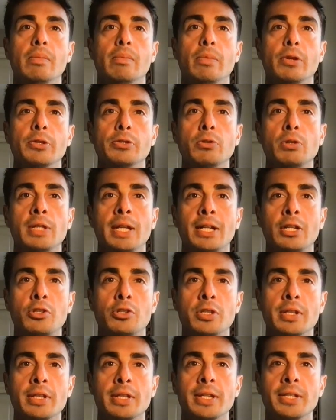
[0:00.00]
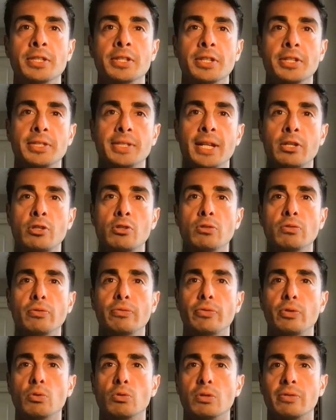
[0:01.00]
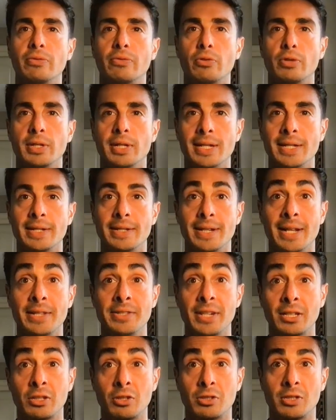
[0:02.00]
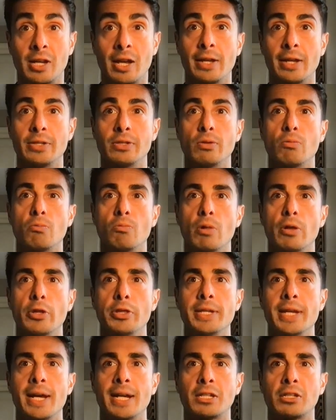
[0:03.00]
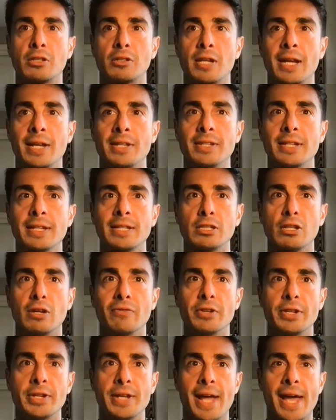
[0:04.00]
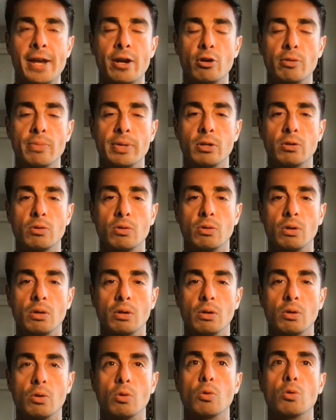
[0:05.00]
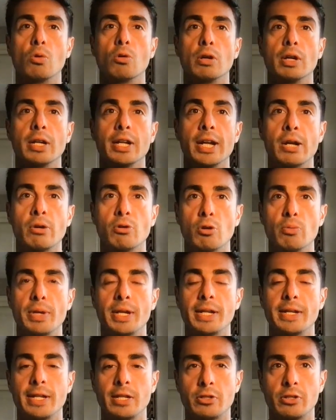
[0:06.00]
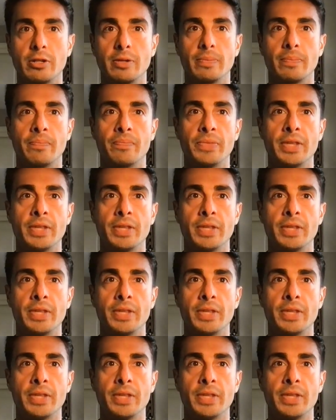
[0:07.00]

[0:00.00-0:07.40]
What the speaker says: Muscle glycogen is an essential fuel for intense exercise, whether the exercise is of an anaerobic or aerobic nature.